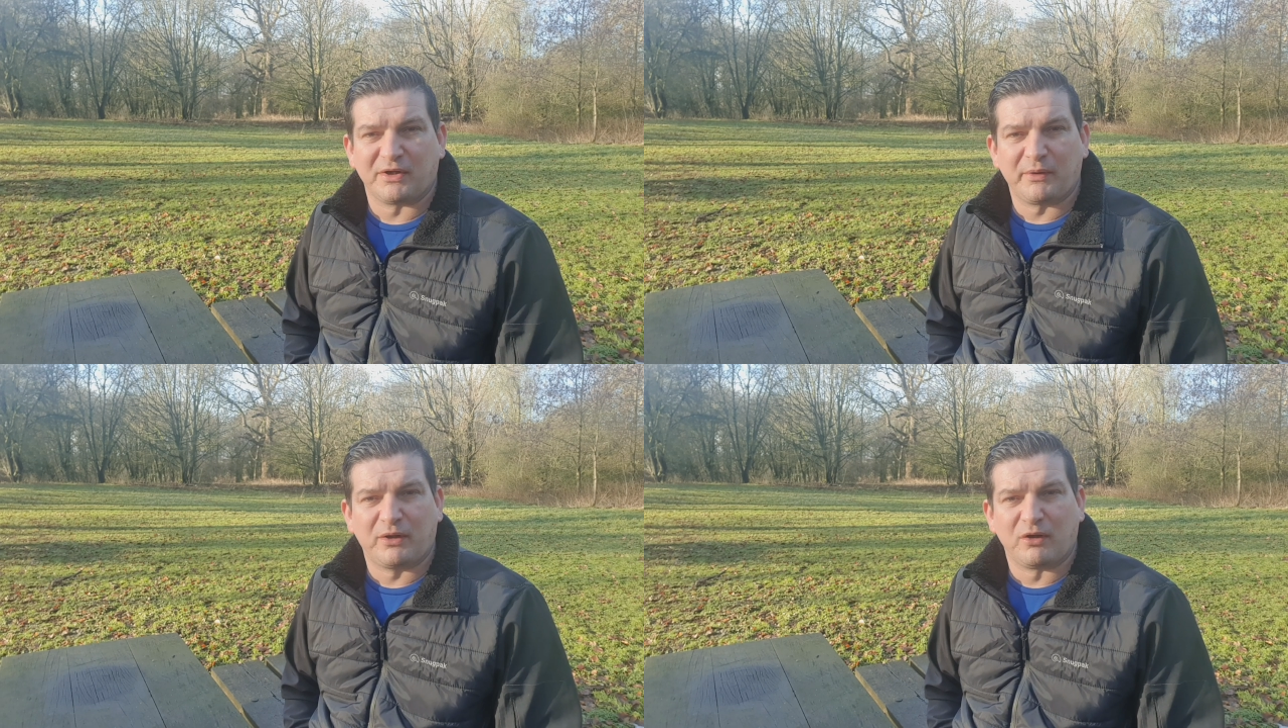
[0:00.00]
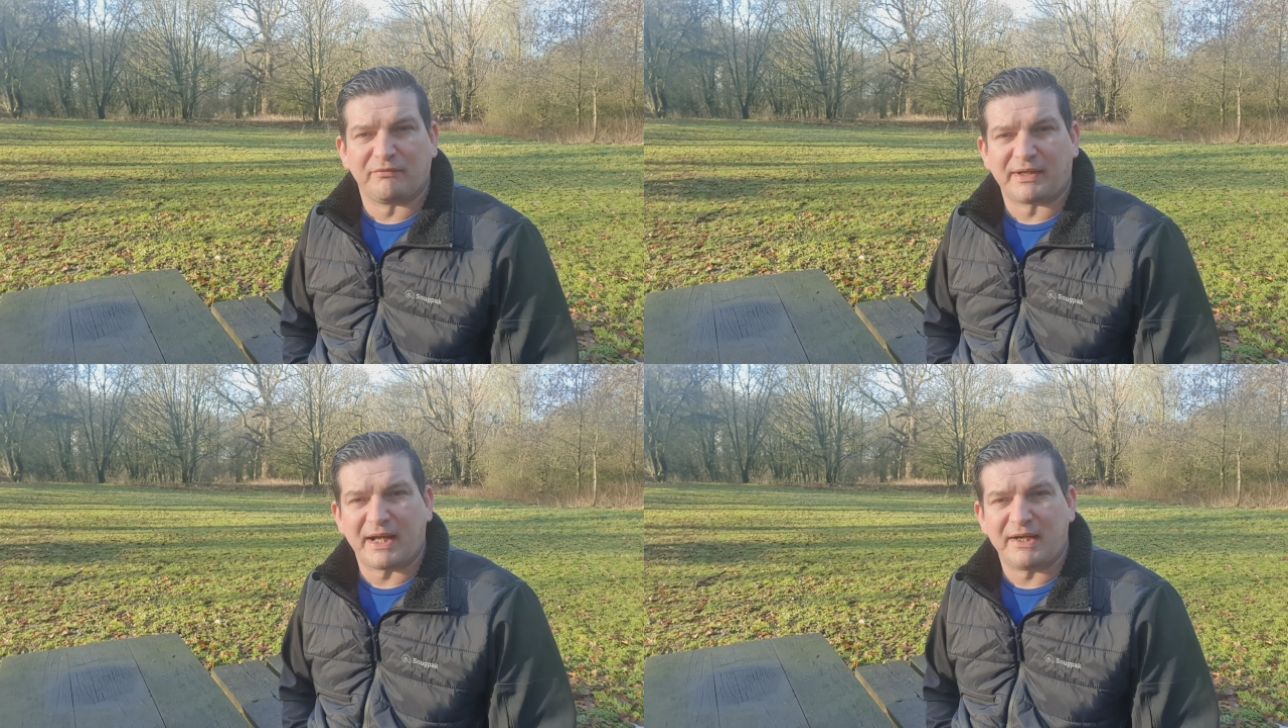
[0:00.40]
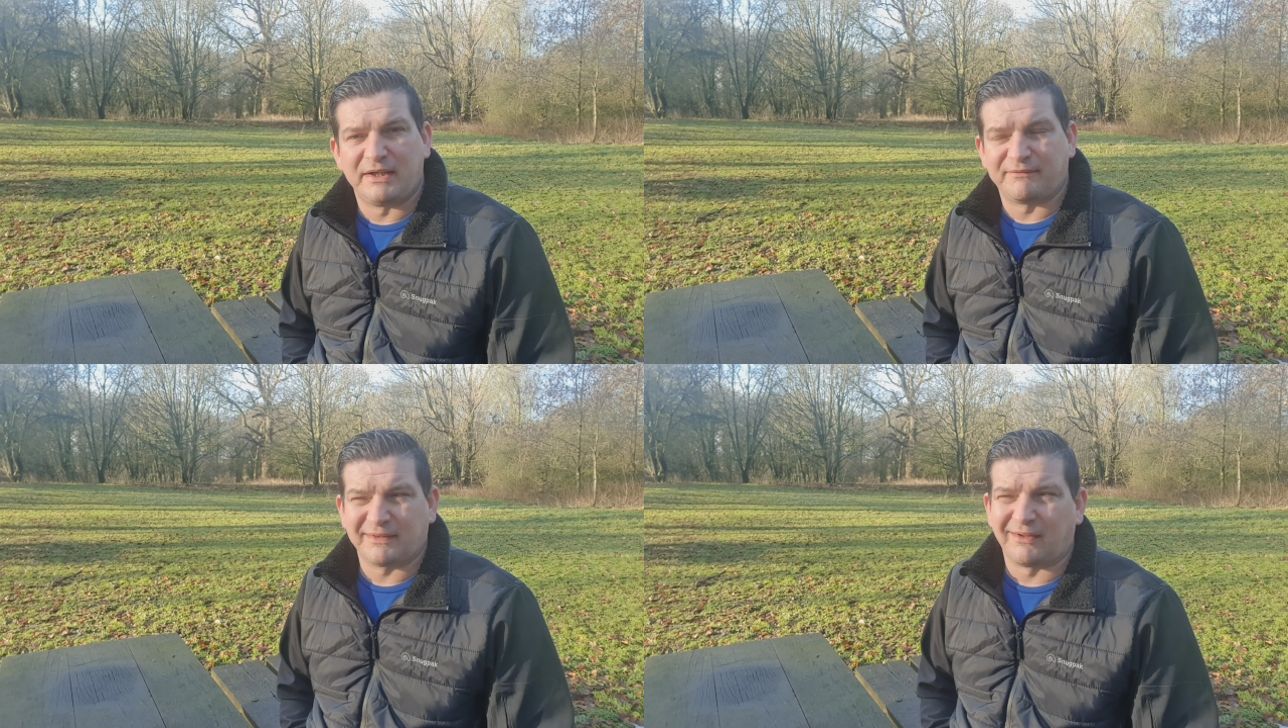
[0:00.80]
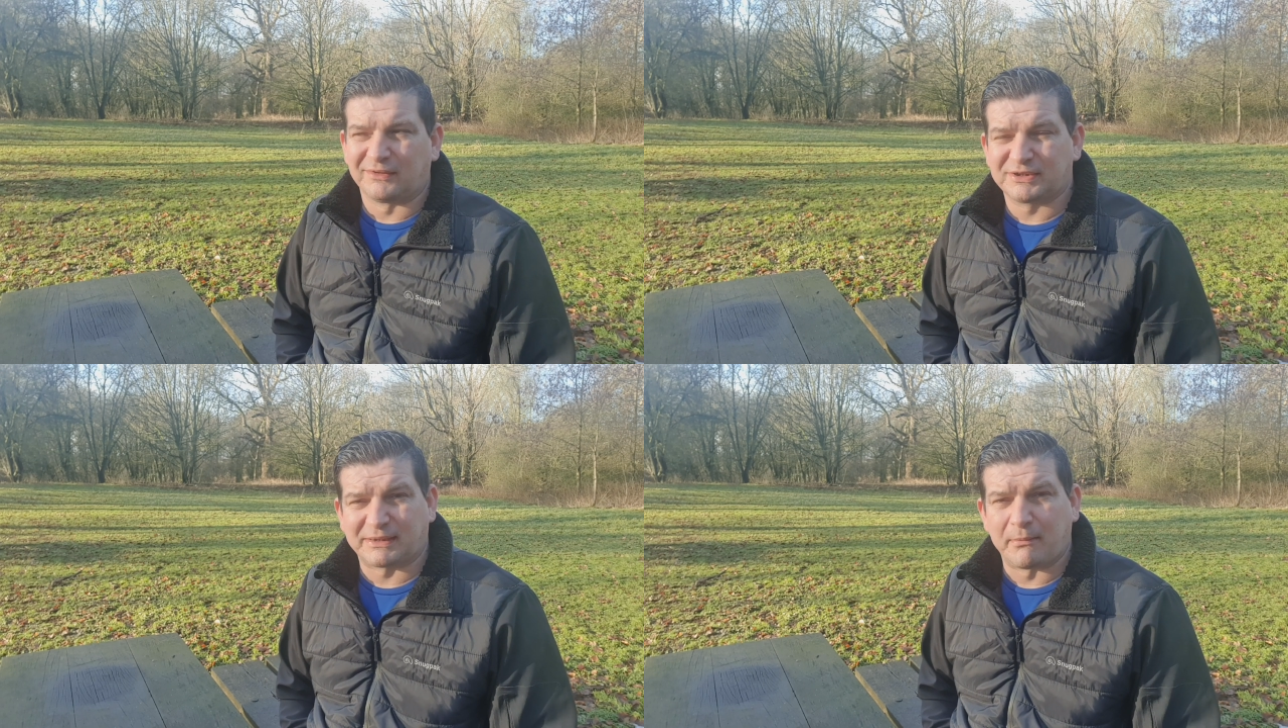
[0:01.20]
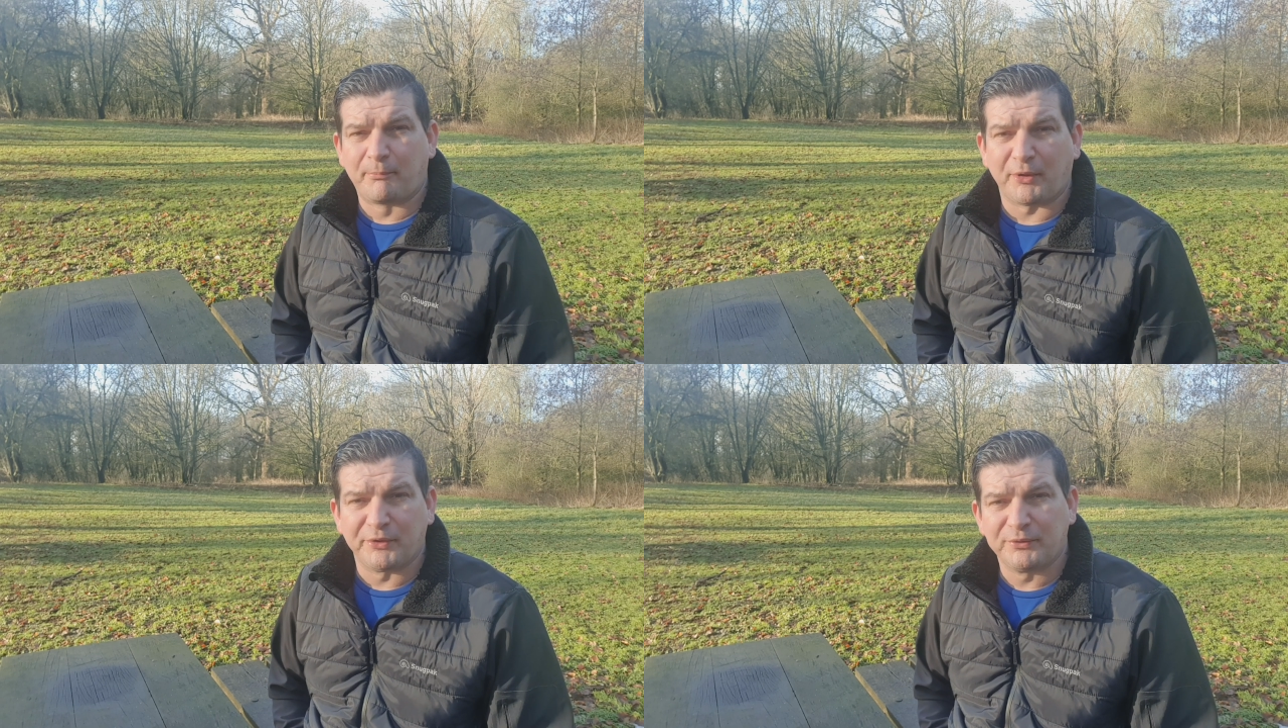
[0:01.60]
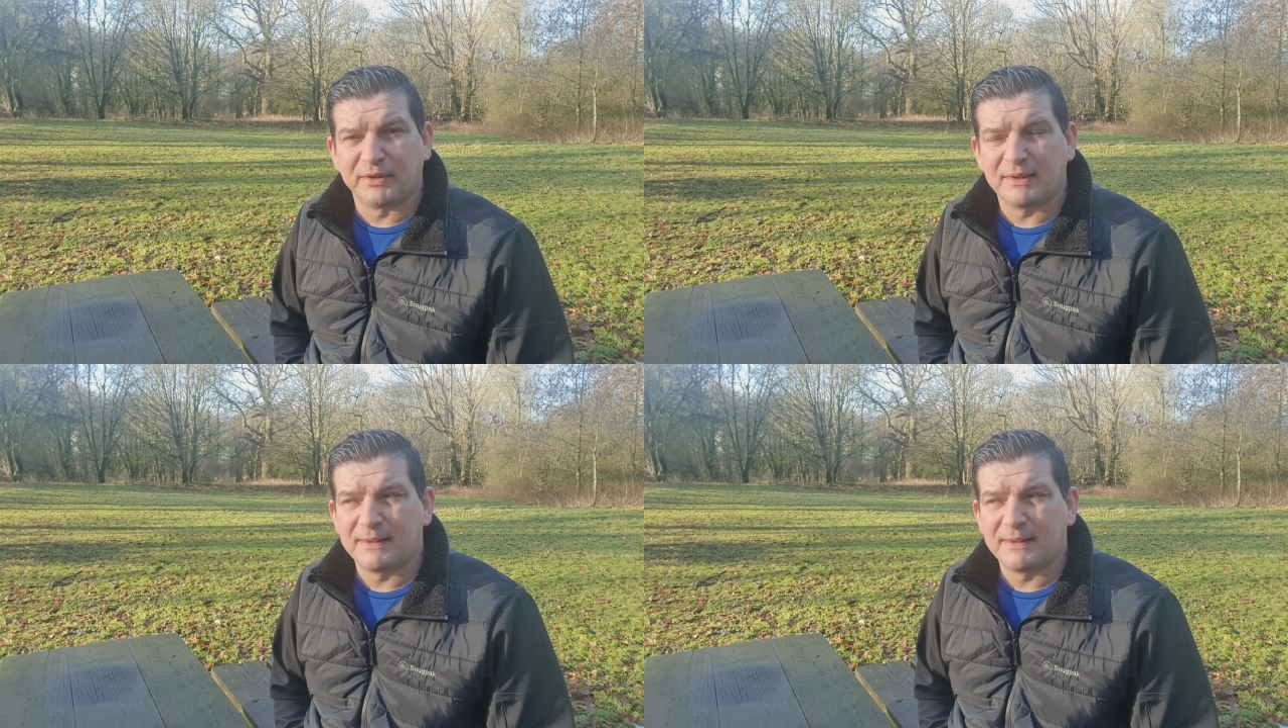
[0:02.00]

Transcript: a quick overnight and you think, oh, I'll just grab a pot noodle,